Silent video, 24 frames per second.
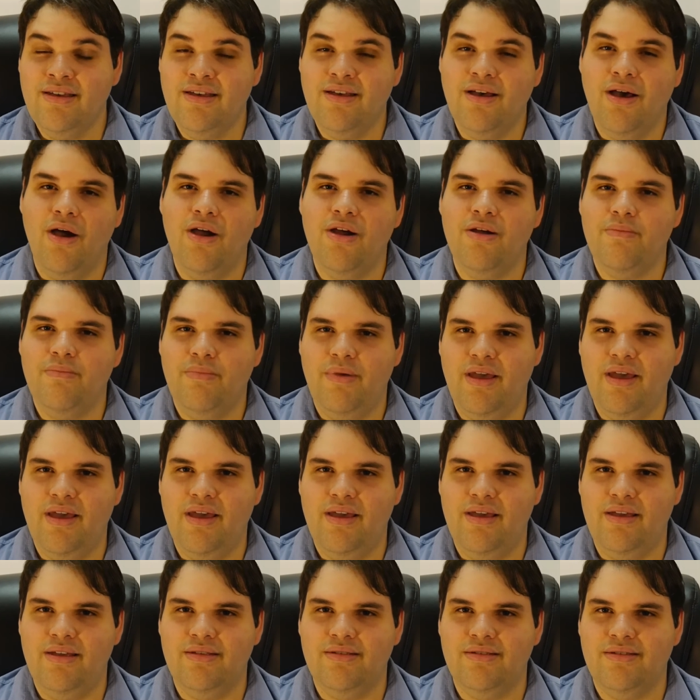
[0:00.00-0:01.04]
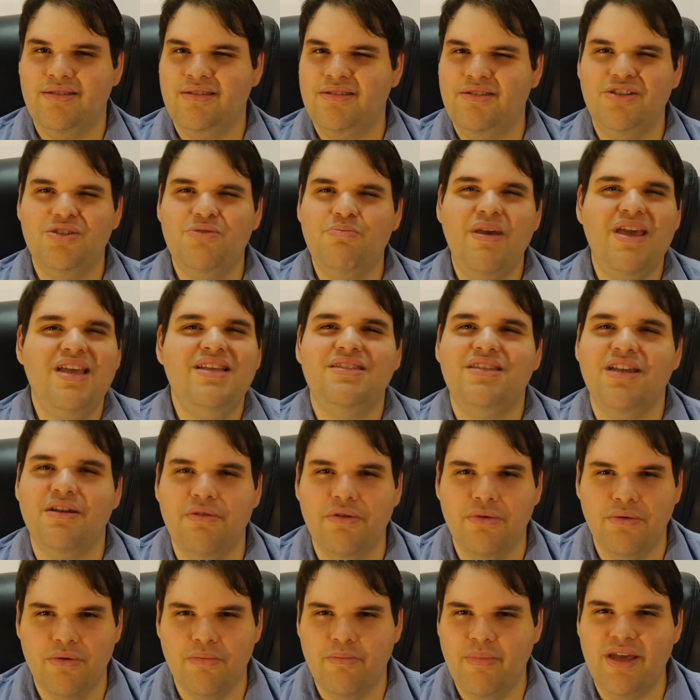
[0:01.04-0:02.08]
heart pains, just pains
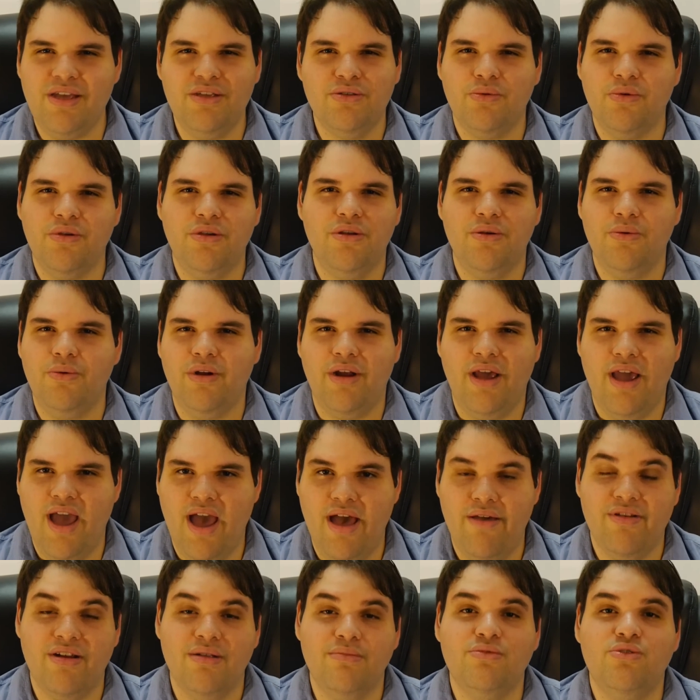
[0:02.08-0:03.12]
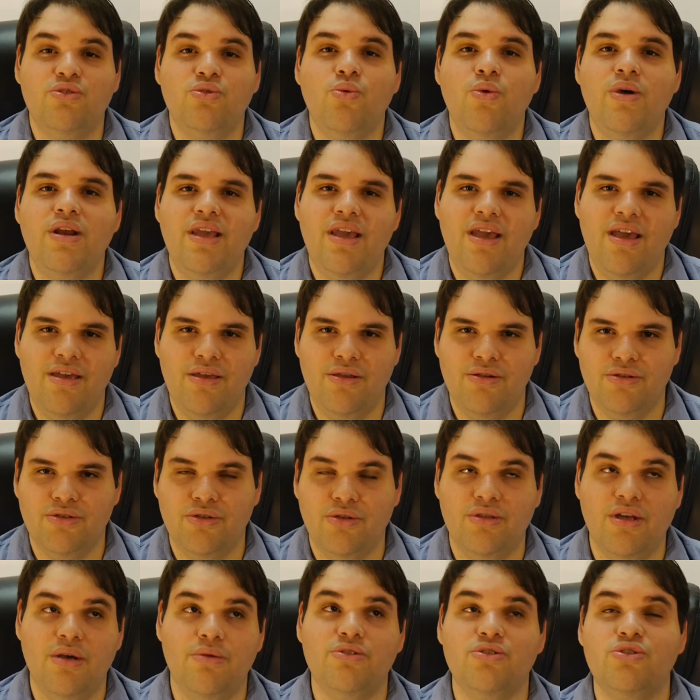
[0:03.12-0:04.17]
everywhere, pains where you don't want to have it. I'm 28 years
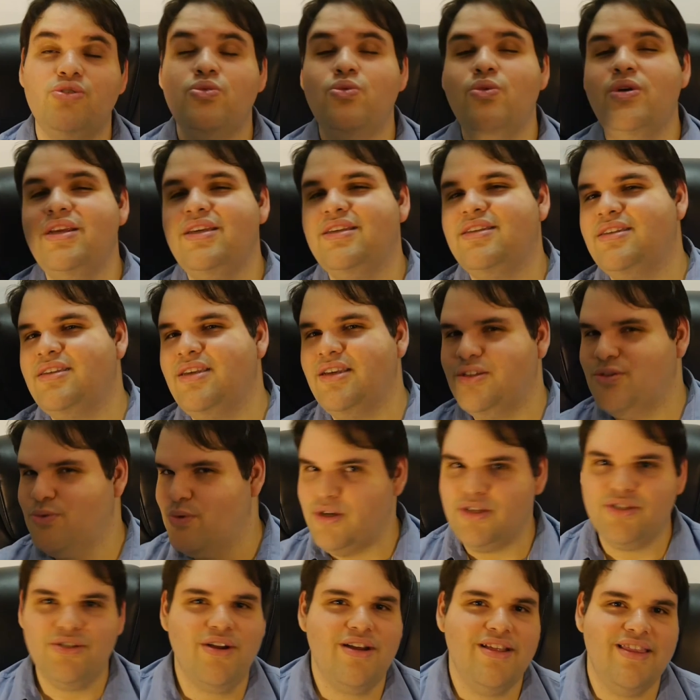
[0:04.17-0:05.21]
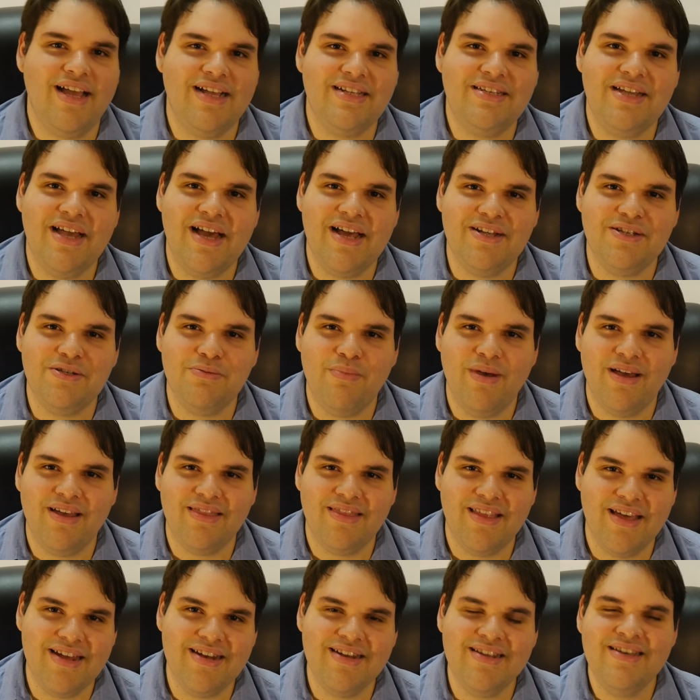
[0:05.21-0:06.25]
old. I was 26 when I started that challenge back
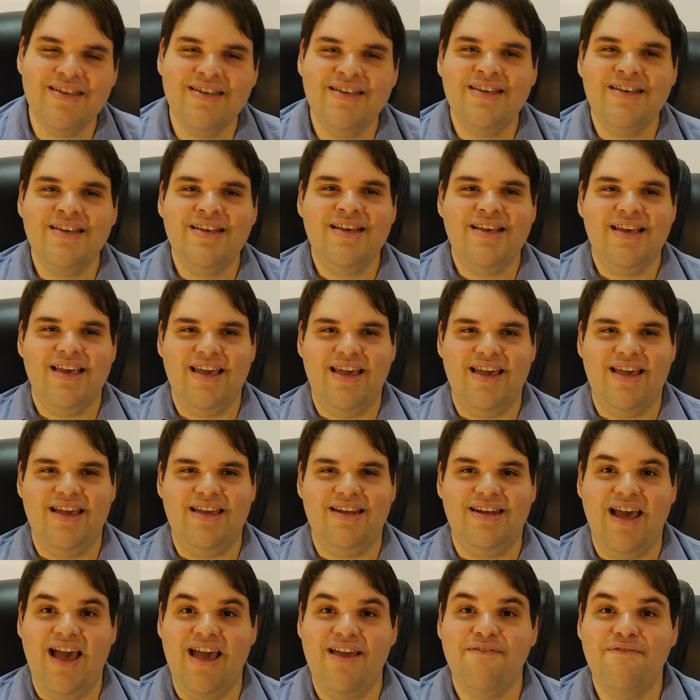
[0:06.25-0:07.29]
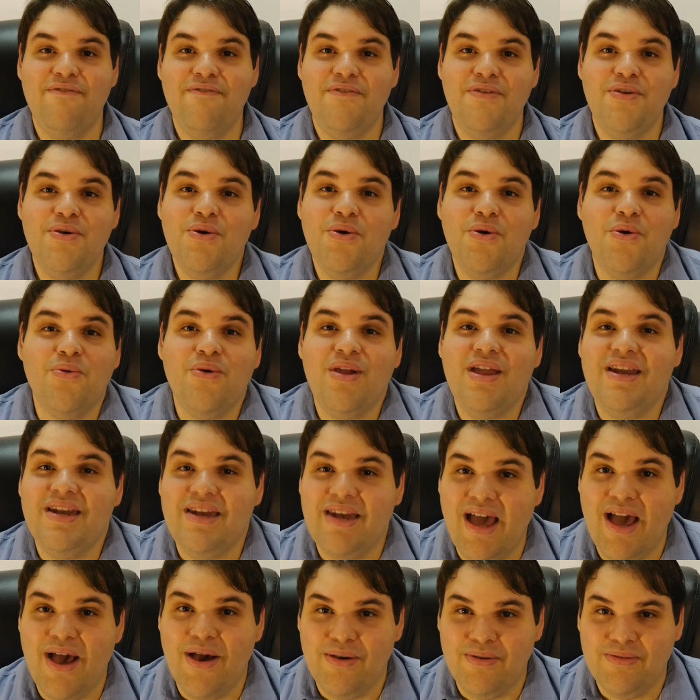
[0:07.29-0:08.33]
then, and I feel great
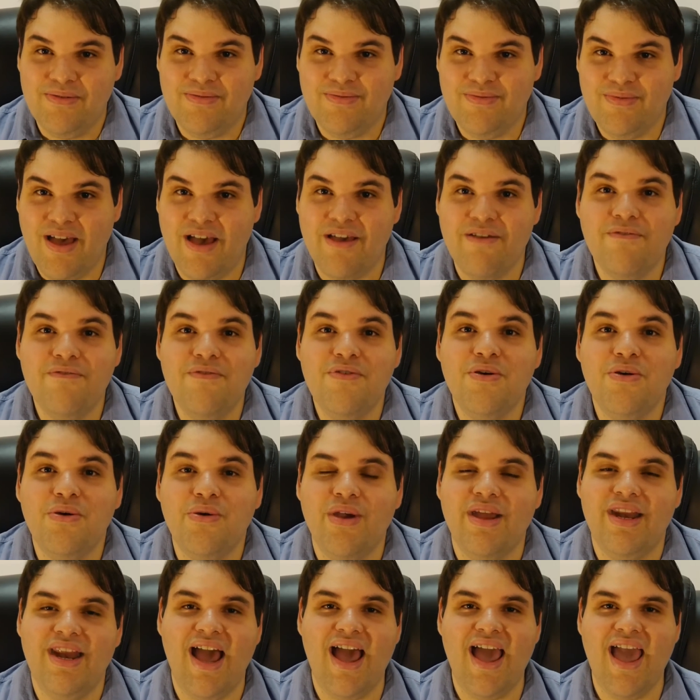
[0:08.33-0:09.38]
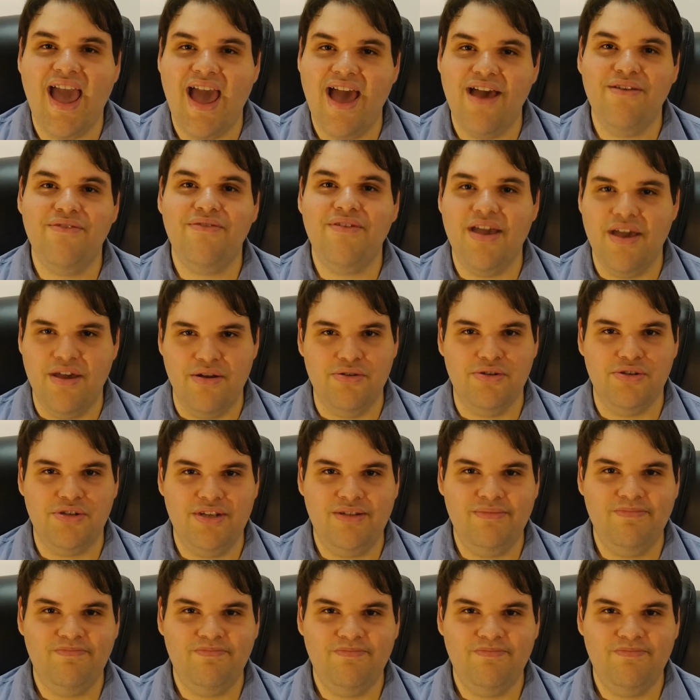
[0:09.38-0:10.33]
now. I feel great. I have energy.